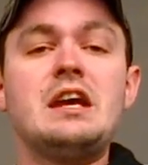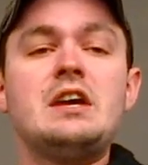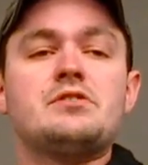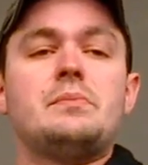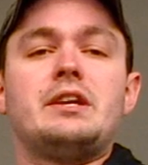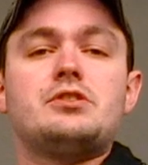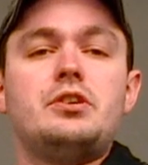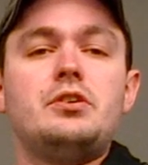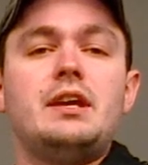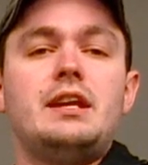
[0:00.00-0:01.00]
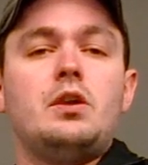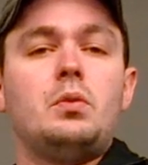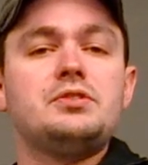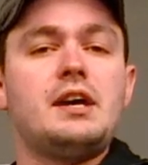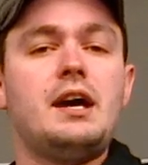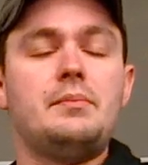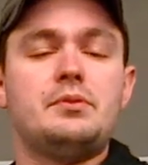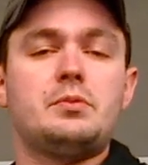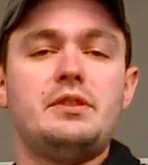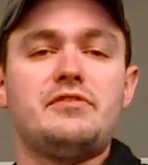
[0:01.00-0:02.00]
so make sure you get equal time
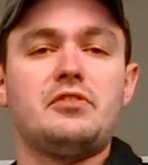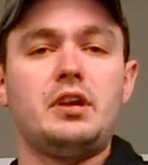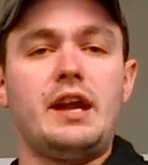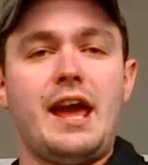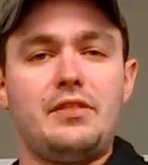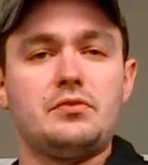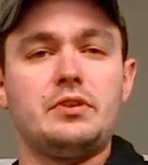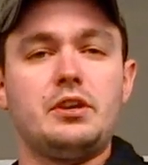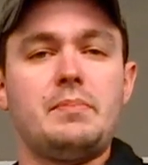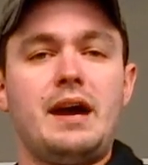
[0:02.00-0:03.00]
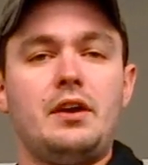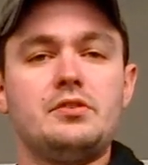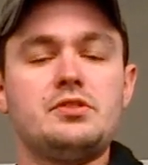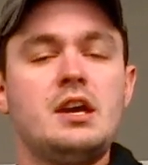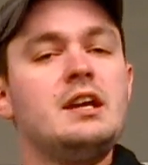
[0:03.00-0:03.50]
between the front and the rear pouch.